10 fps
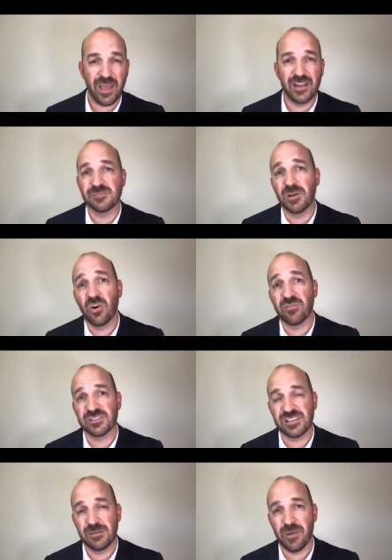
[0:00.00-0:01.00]
and it's being
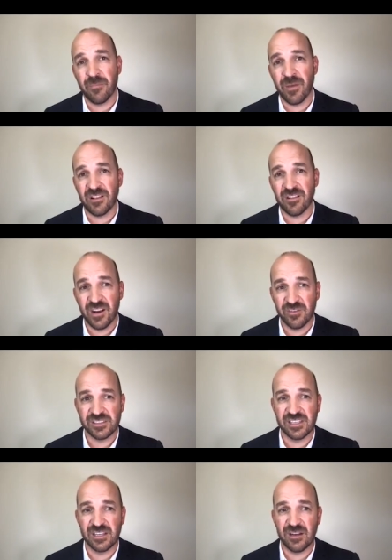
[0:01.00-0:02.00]
overseen by Michael
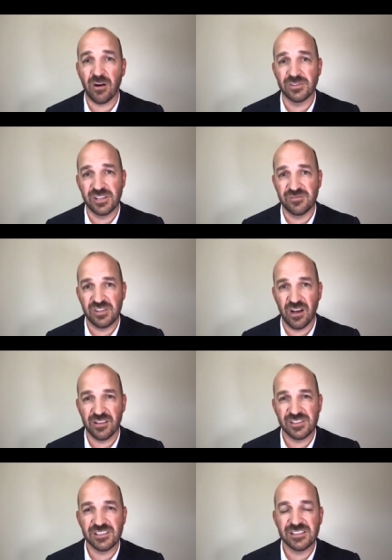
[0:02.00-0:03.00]
Henrichsen, our chief
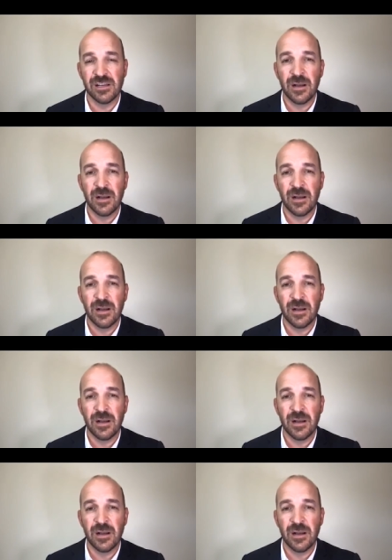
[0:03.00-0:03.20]
geologist.